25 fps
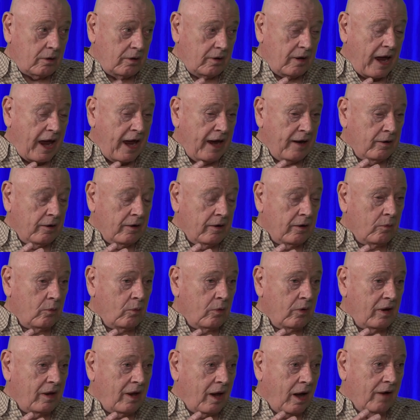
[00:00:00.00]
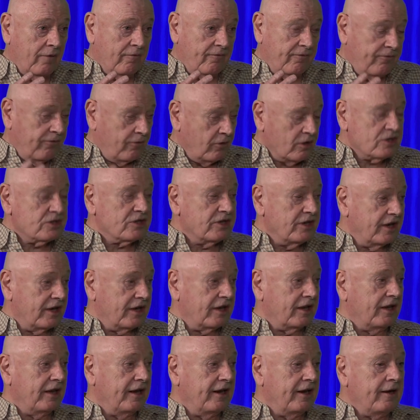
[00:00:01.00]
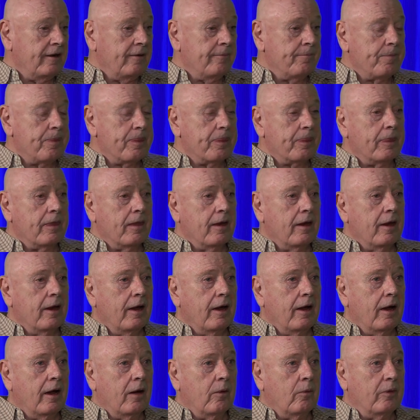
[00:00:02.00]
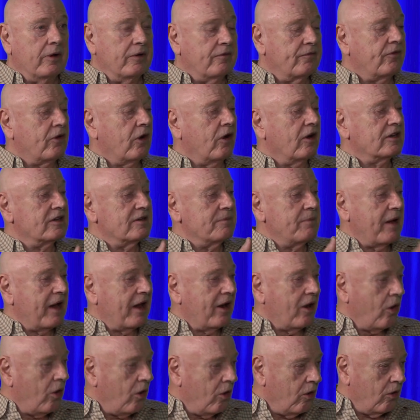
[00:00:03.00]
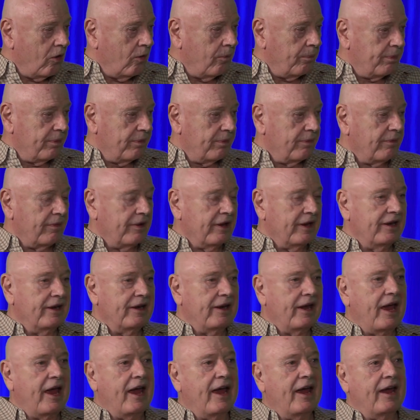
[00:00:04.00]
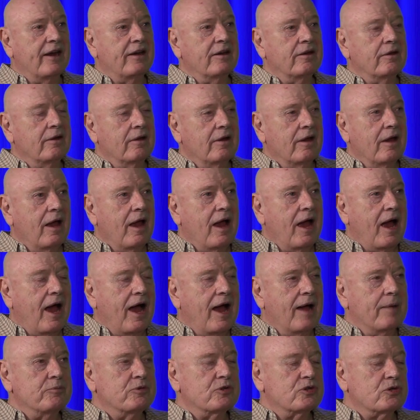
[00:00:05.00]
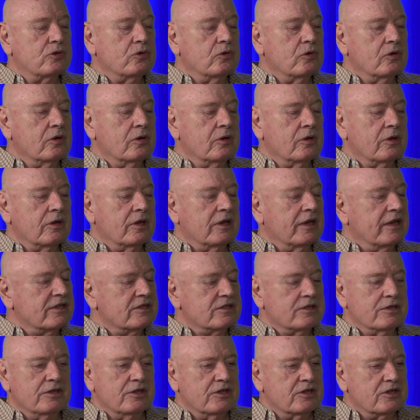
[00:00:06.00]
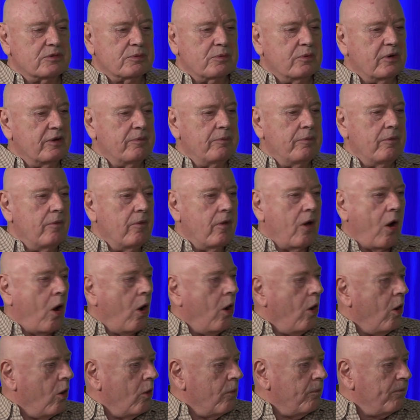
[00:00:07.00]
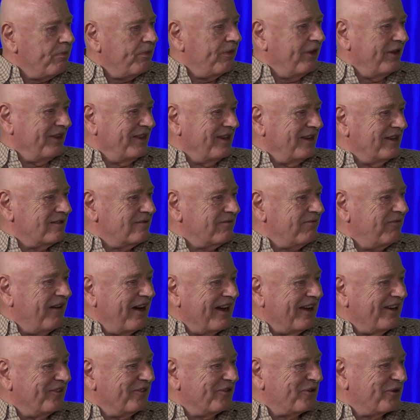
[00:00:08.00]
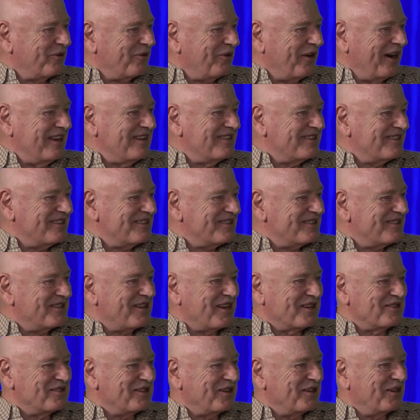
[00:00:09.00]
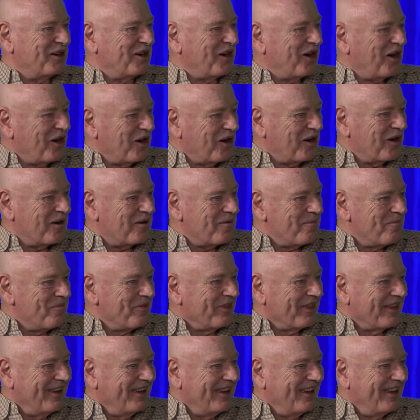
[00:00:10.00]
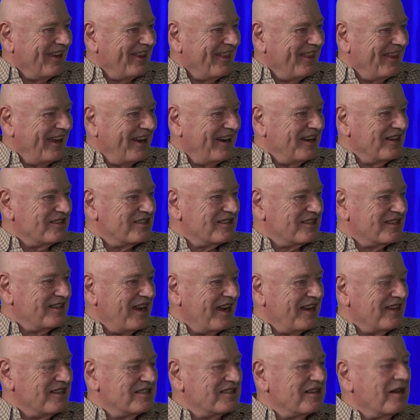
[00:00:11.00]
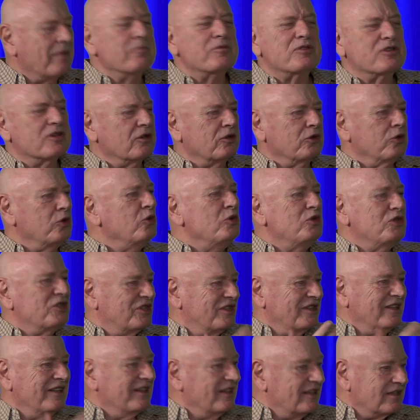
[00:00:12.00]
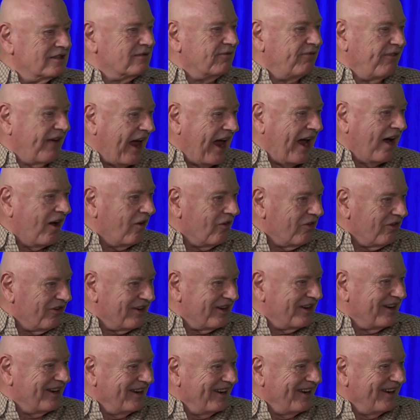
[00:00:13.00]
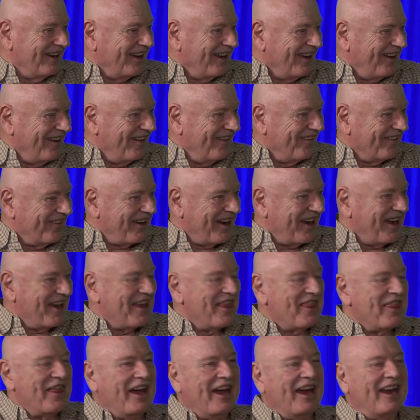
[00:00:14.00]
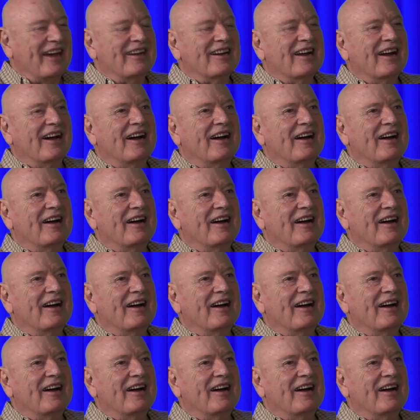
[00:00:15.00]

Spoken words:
And unfortunately, we've talked about hope, and I'm sure the listeners would hope that this final crisis doesn't occur, that instead some solution is found, okay, that